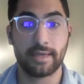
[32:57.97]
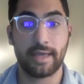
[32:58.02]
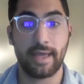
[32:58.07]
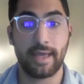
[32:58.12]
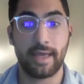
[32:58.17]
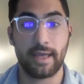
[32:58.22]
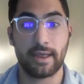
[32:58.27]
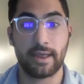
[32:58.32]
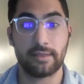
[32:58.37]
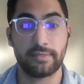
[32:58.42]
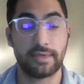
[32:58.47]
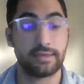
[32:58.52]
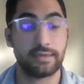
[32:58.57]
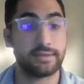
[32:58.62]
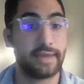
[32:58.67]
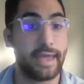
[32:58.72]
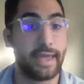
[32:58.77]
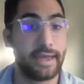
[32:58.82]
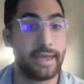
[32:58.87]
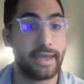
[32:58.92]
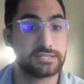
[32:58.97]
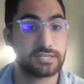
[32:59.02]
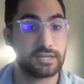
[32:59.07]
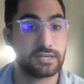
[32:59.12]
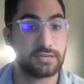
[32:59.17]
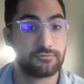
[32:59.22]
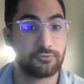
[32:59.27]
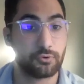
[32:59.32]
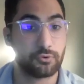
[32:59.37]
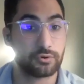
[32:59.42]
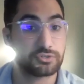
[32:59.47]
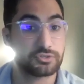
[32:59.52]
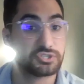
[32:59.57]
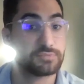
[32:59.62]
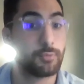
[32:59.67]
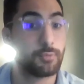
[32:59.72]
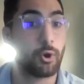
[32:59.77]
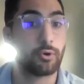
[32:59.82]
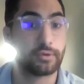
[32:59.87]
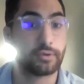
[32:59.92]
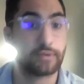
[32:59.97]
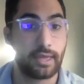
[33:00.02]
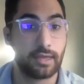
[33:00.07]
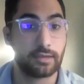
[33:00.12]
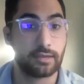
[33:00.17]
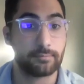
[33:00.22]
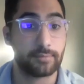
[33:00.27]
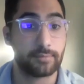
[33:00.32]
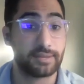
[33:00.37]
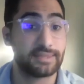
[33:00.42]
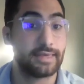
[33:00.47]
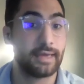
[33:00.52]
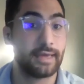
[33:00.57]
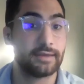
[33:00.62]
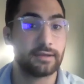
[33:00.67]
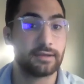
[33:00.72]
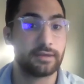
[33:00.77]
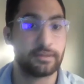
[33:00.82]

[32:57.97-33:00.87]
and they can exit for a small gain, but a gain